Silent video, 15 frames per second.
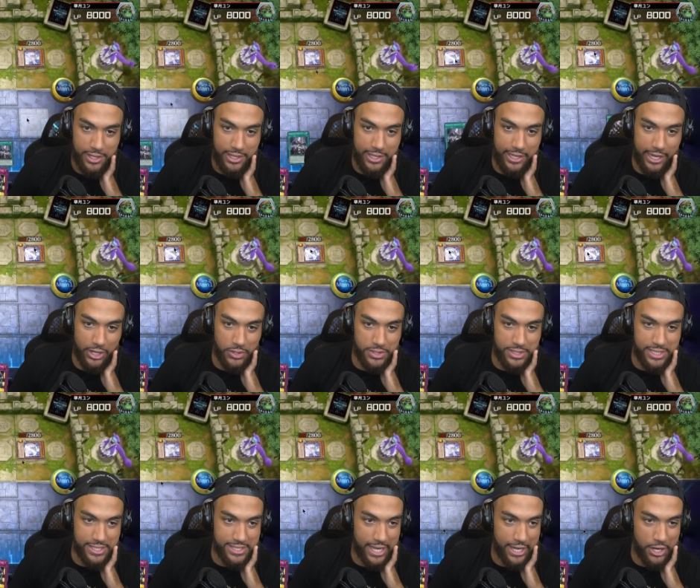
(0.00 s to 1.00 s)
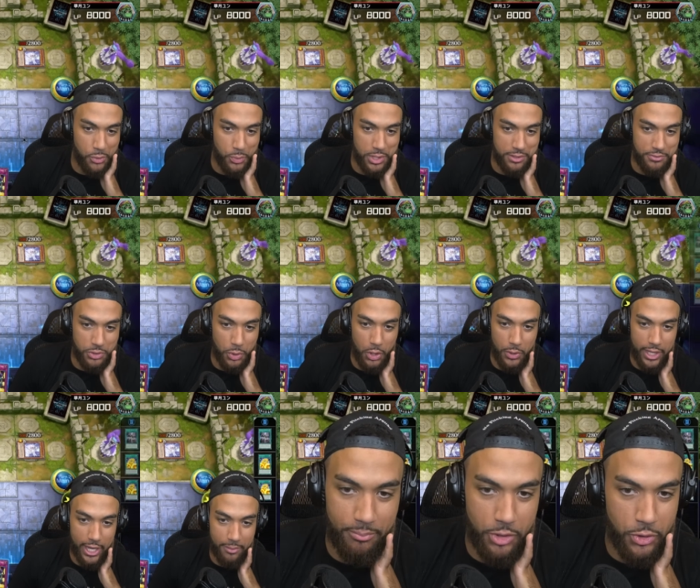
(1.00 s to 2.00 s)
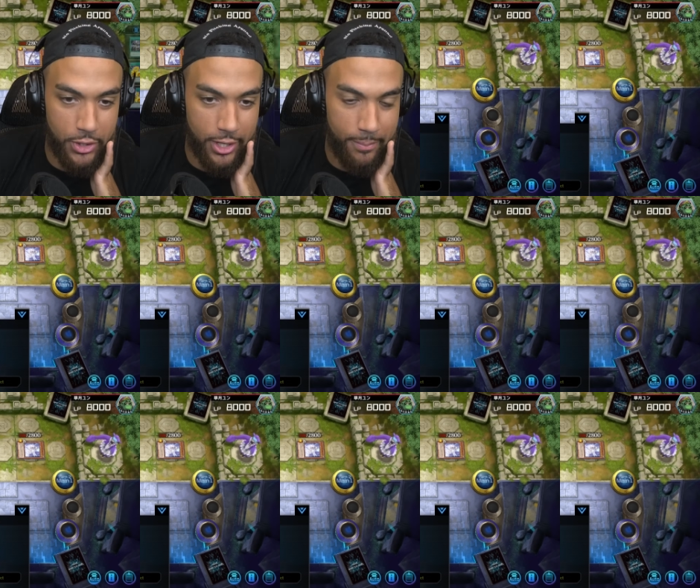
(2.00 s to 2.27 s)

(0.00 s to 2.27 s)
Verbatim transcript: guarantees I get rid of you. Oh yeah, you're done.